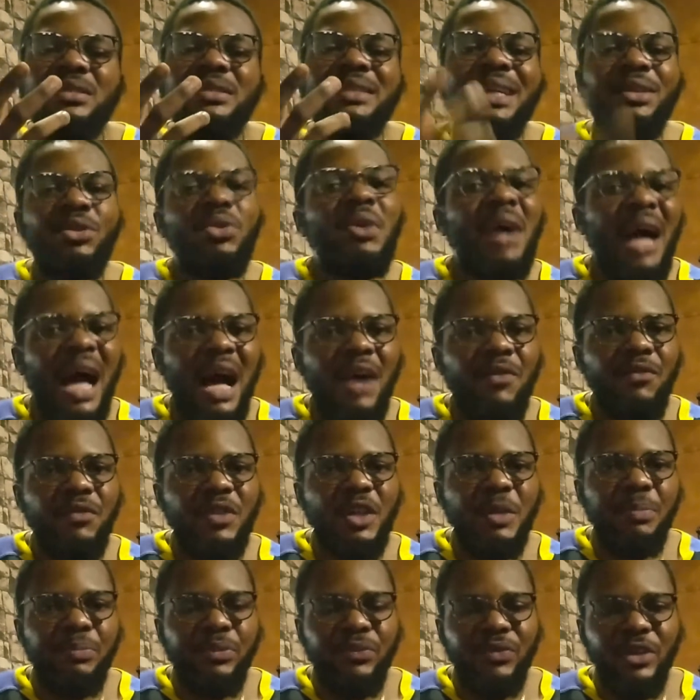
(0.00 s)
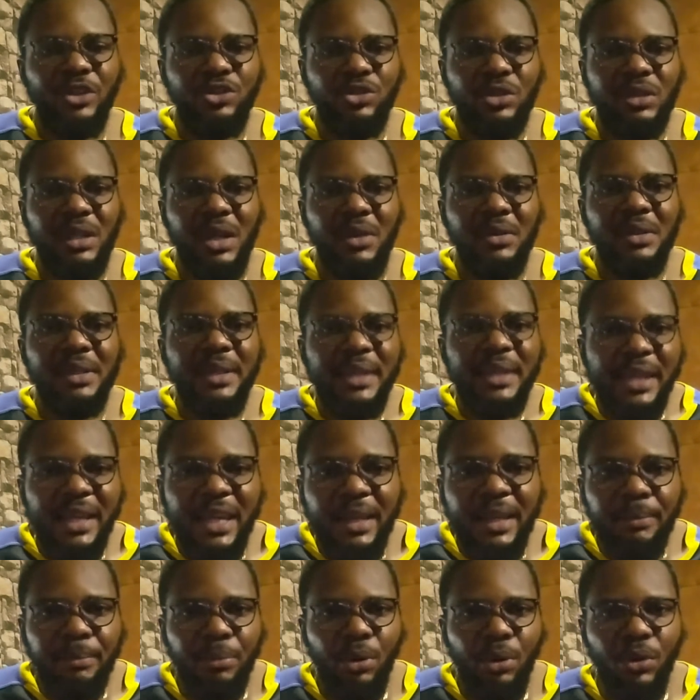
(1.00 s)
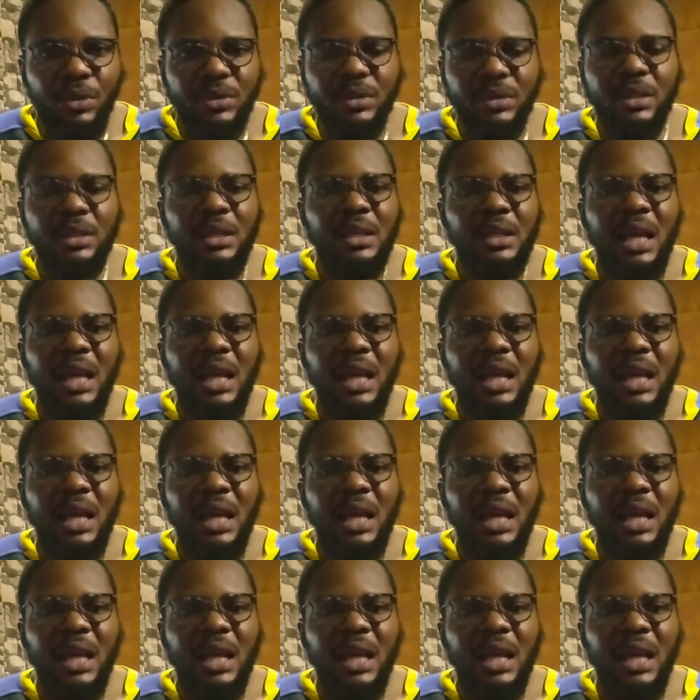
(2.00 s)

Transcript: They don't have a professional inboard.